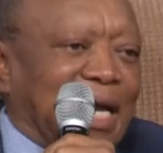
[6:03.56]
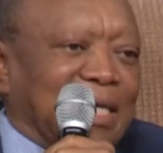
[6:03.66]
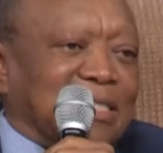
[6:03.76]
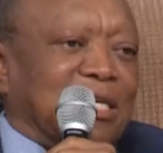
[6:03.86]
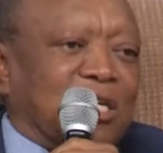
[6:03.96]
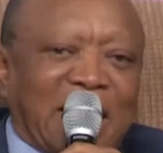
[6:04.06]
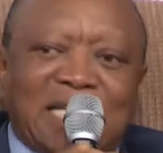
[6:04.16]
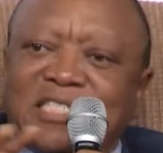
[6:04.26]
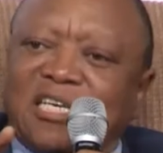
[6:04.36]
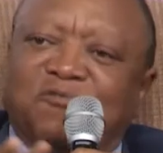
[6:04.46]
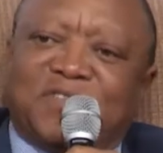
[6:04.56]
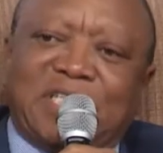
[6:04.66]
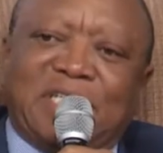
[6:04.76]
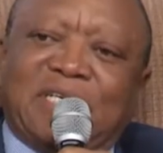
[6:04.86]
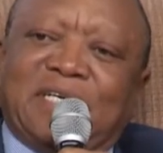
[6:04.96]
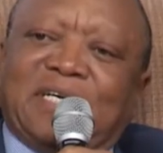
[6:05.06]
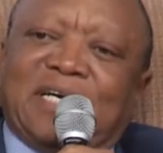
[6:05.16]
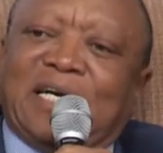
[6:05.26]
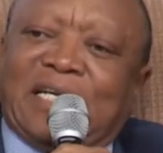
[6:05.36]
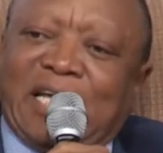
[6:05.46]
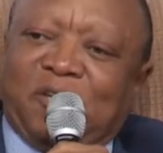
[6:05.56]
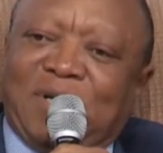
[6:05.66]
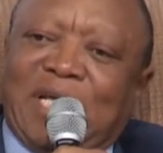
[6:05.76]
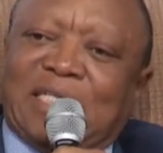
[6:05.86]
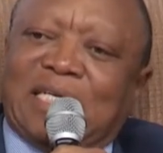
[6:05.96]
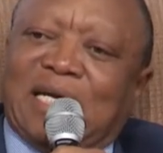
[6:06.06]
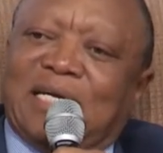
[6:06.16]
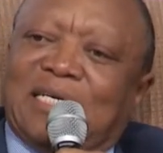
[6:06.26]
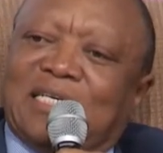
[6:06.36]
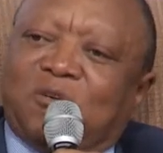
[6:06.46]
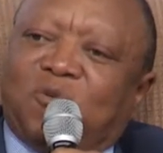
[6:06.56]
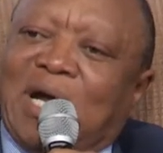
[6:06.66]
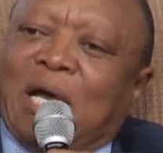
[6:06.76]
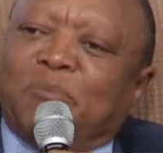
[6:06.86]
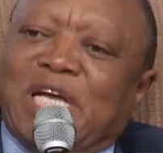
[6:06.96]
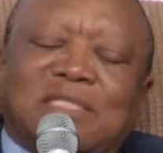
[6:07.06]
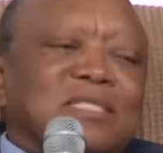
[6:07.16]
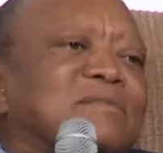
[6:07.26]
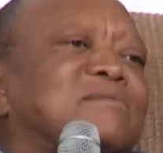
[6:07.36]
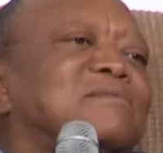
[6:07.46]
as the rail safety regulator requirements.